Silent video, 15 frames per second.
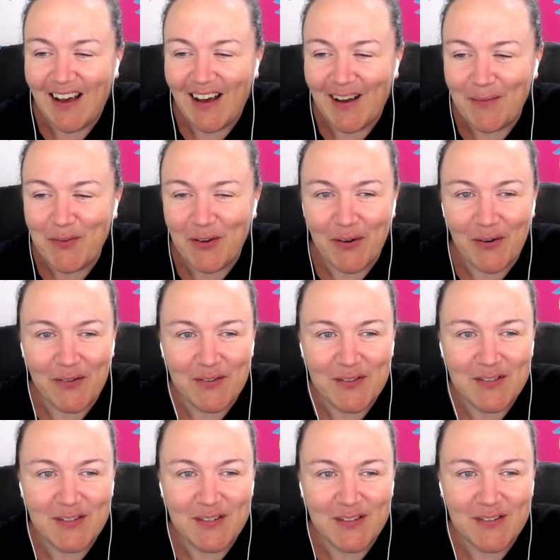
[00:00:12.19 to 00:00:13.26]
I'm your
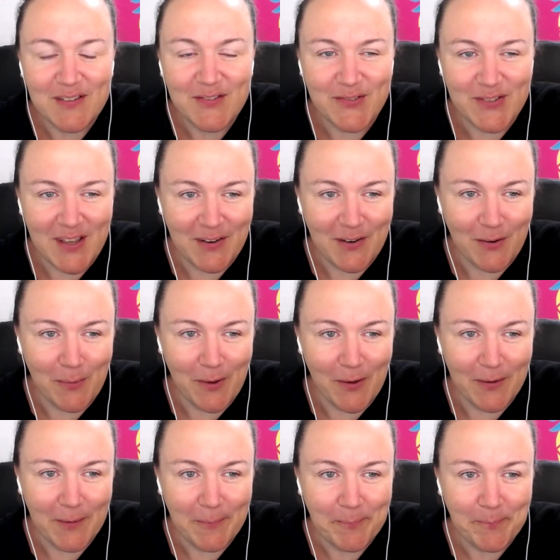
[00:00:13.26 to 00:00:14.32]
host, Suzanne
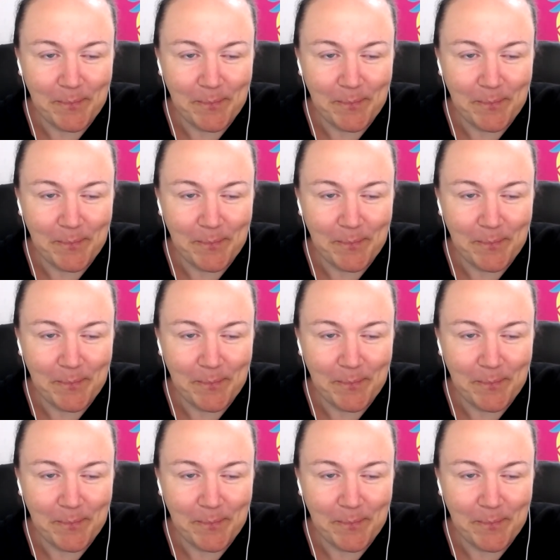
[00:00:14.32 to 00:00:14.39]
Culberg.